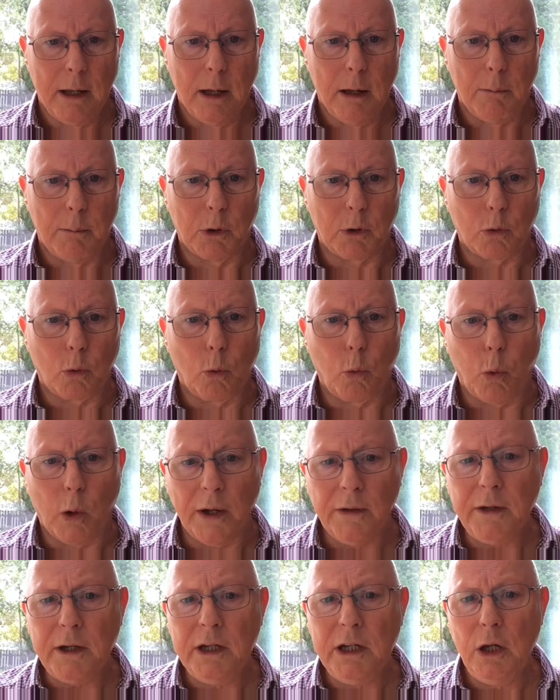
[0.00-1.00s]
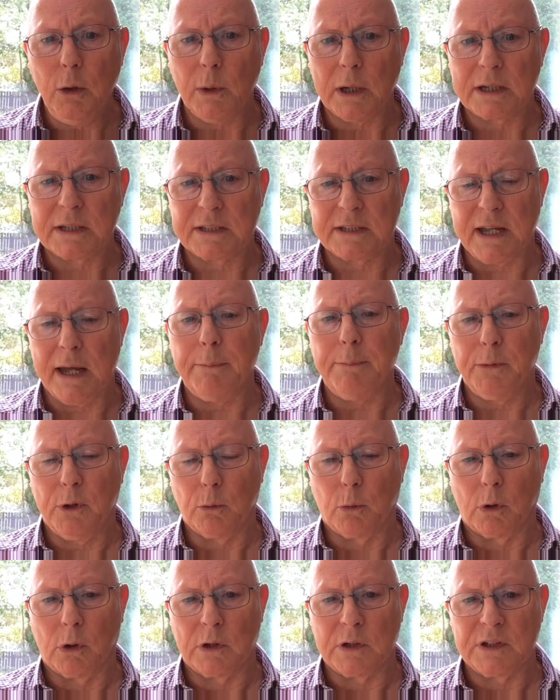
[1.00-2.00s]
But whether you accept the
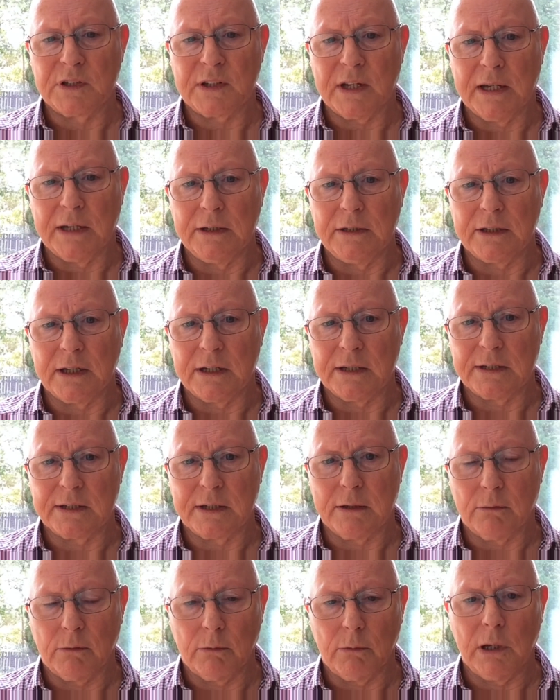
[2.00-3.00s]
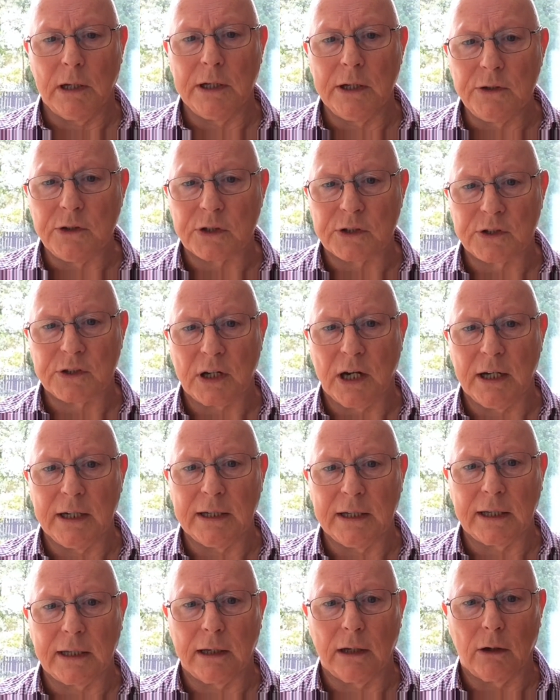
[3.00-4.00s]
word saint as a religious
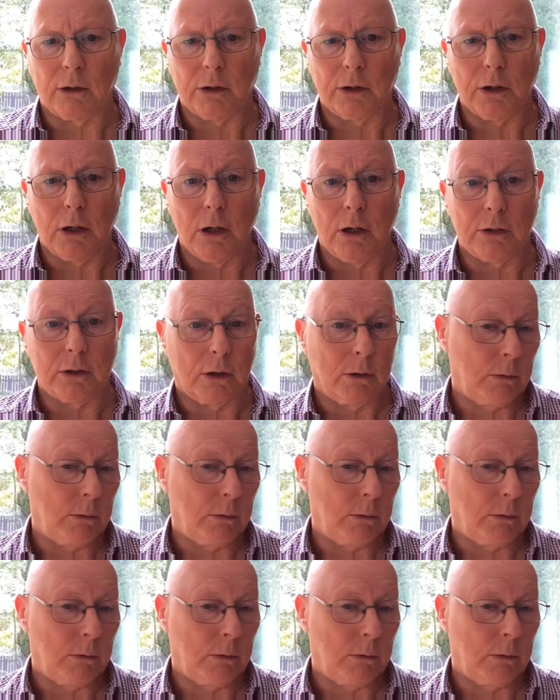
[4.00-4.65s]
title or not,